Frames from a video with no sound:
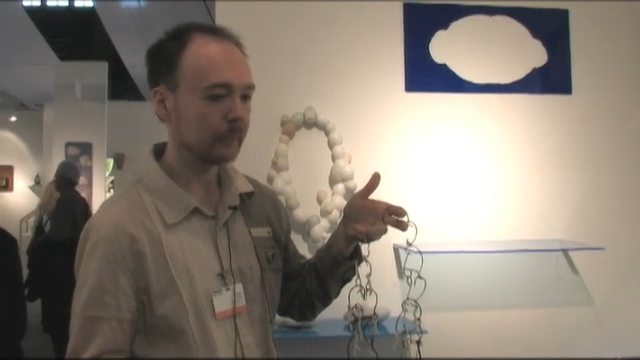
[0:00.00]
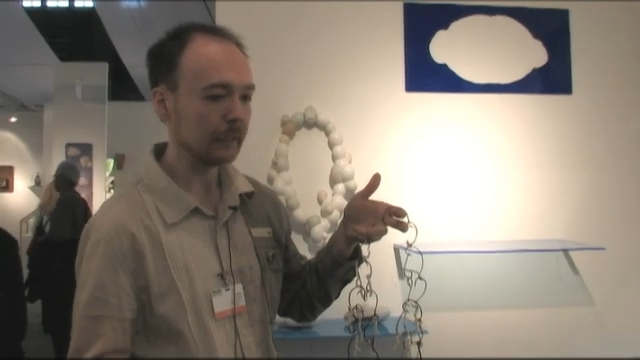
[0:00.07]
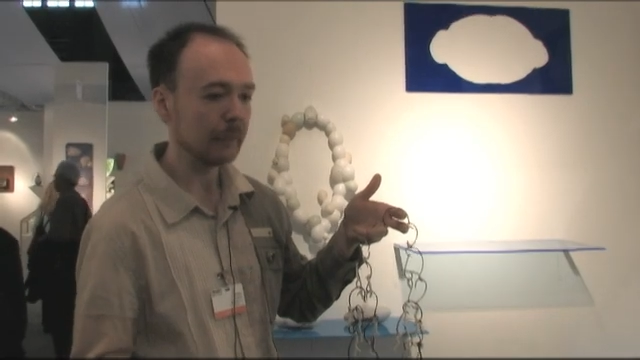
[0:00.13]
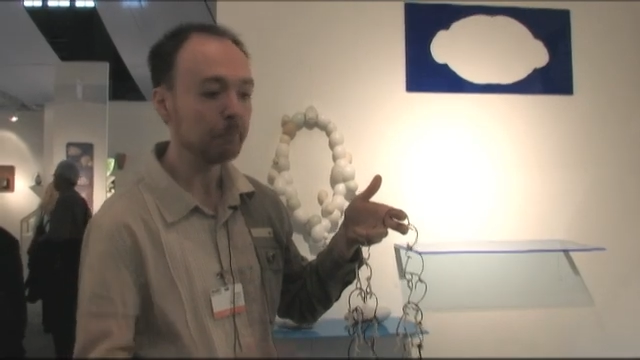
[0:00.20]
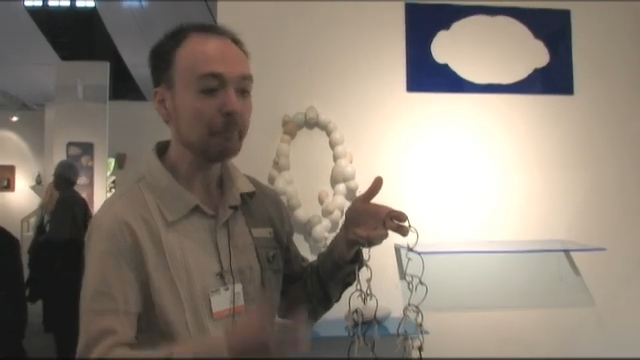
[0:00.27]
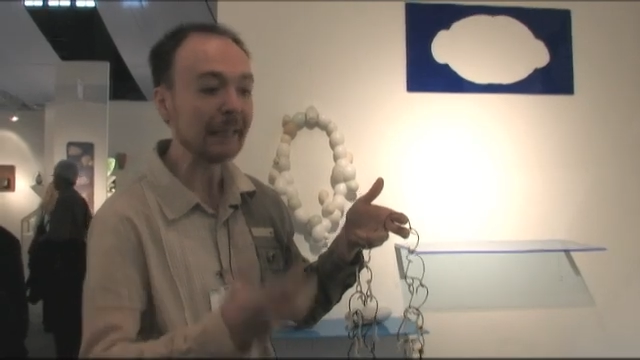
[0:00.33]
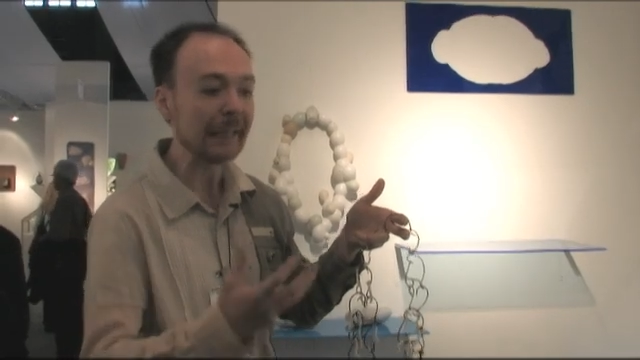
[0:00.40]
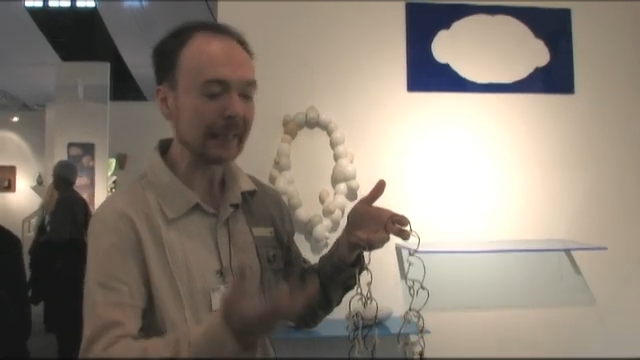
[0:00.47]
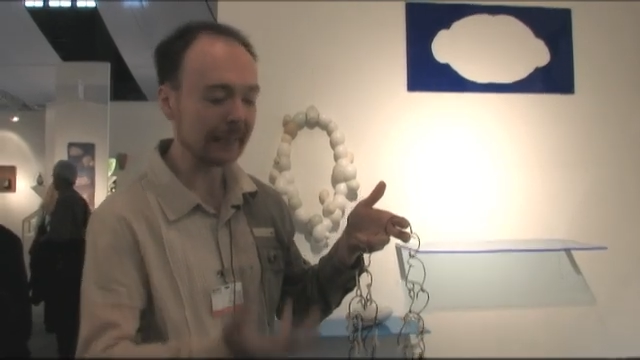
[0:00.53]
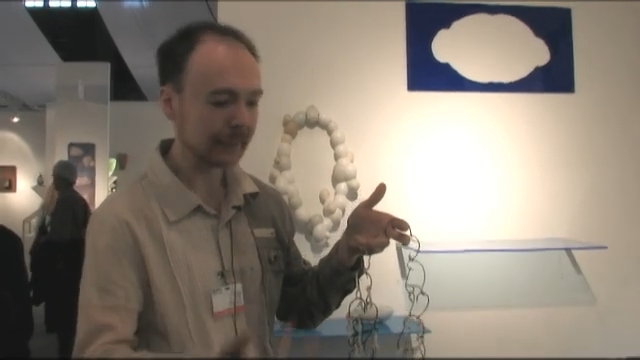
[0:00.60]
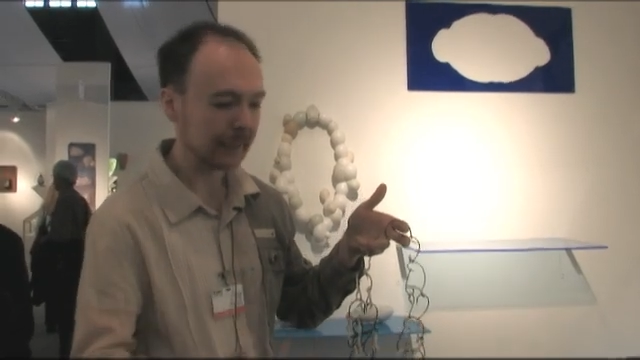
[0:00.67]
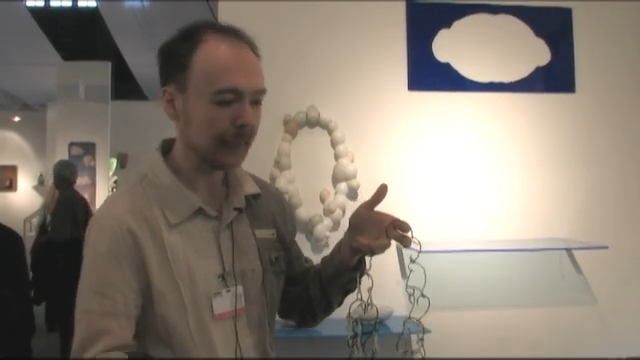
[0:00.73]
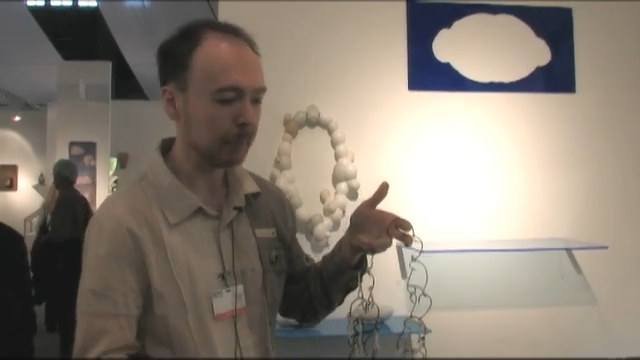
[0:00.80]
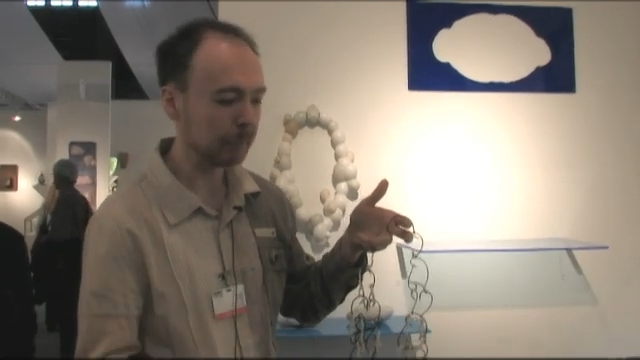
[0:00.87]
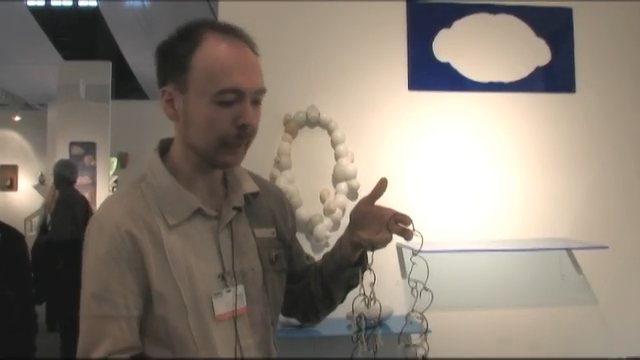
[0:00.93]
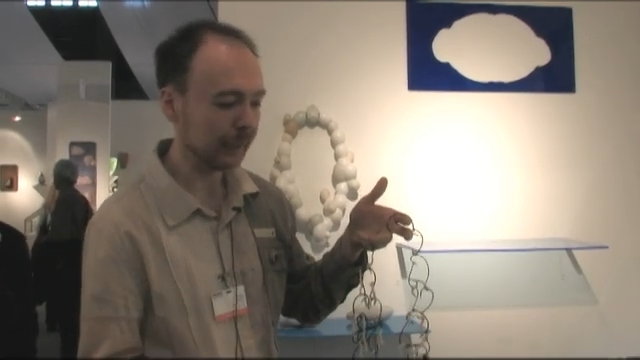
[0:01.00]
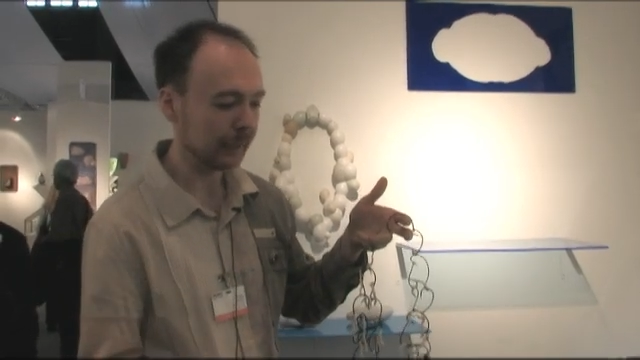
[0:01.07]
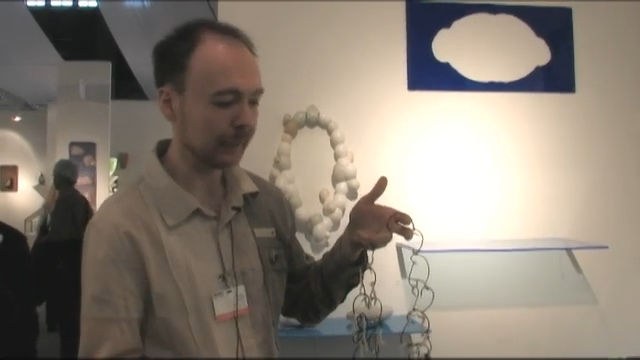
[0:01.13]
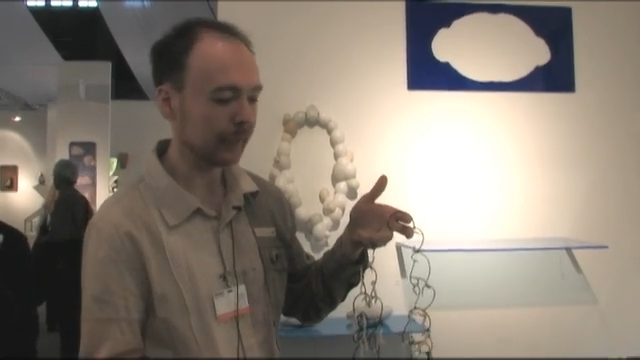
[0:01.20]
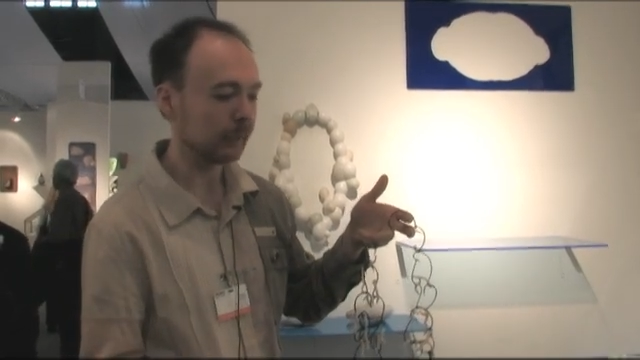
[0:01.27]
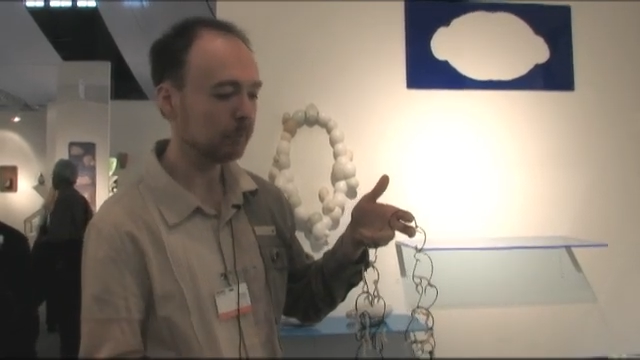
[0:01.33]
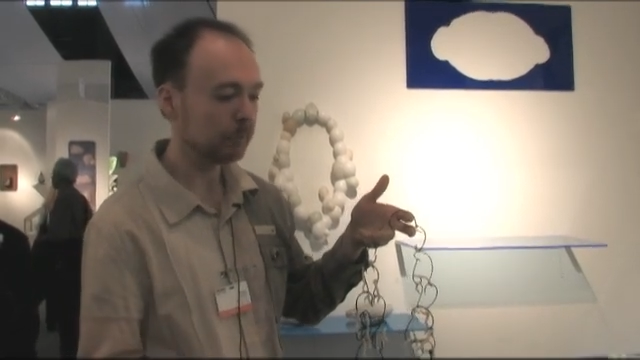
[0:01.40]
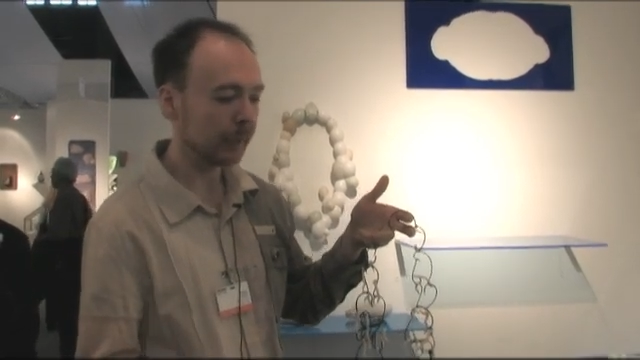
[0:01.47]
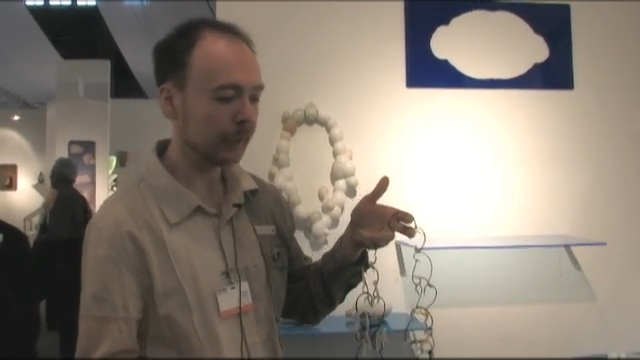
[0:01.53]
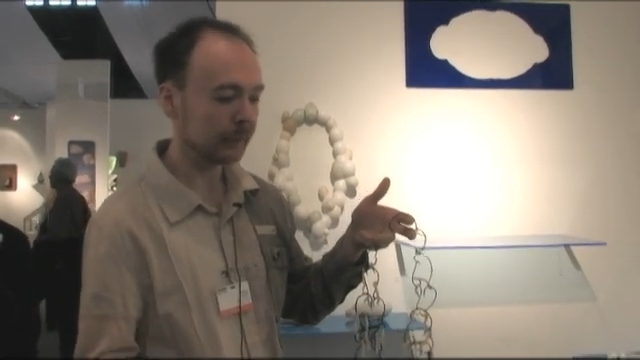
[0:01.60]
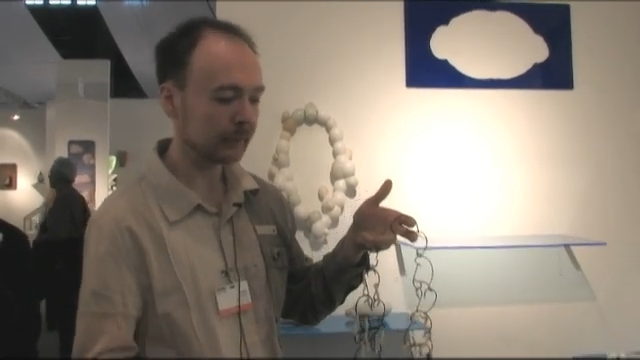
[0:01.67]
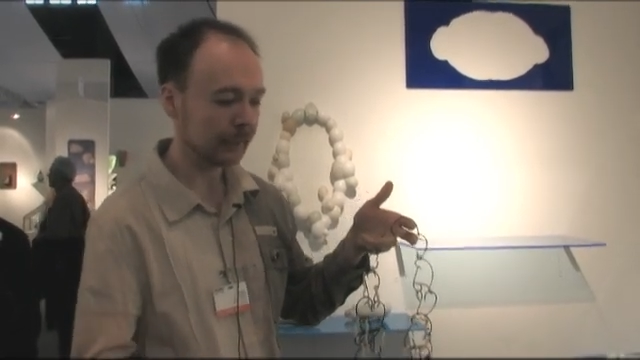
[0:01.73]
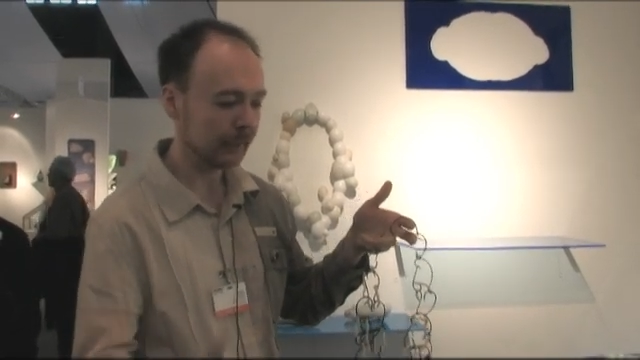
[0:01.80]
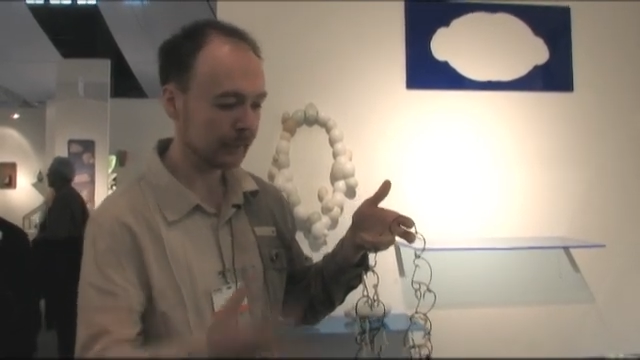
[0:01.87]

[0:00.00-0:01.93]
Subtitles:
immediately appealing, but